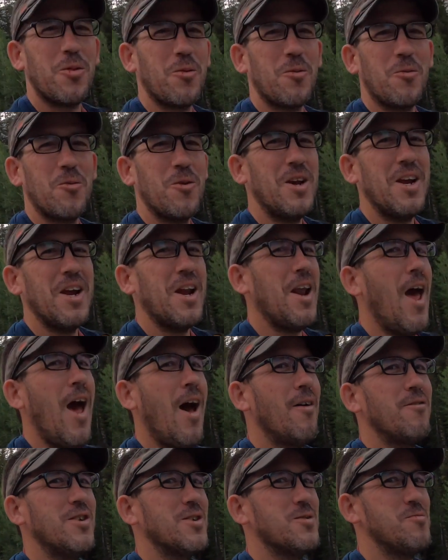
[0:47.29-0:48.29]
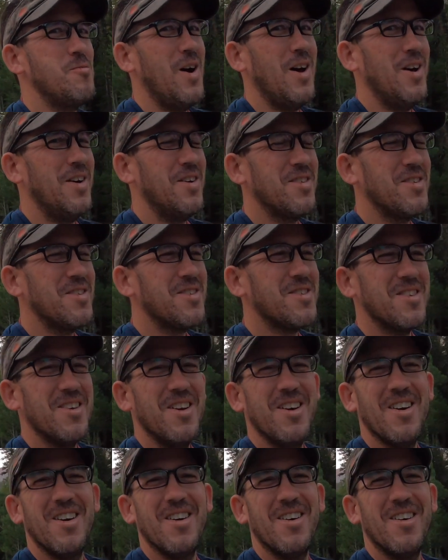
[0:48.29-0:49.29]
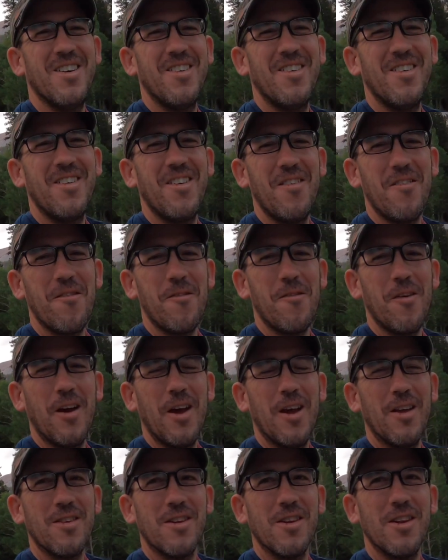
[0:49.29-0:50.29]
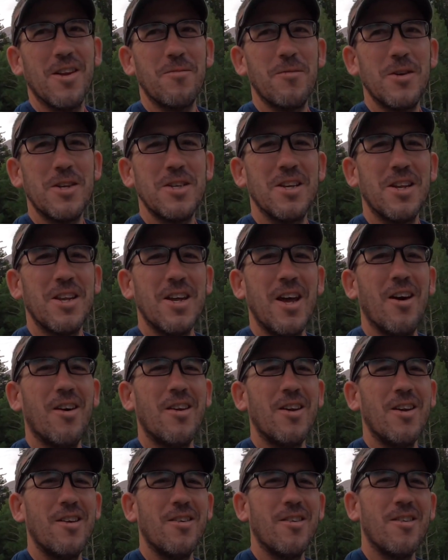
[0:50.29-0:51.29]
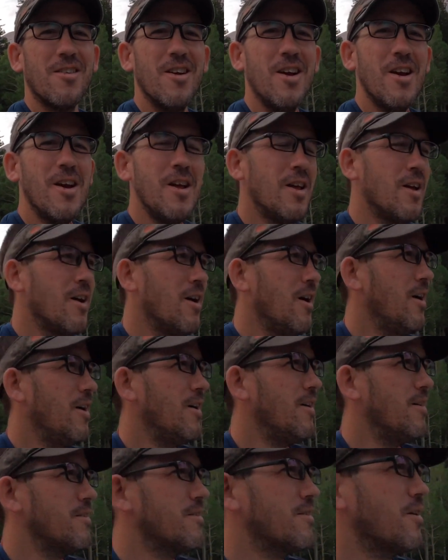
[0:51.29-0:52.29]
3.5-ish miles. It's a little bit chilly out here. It's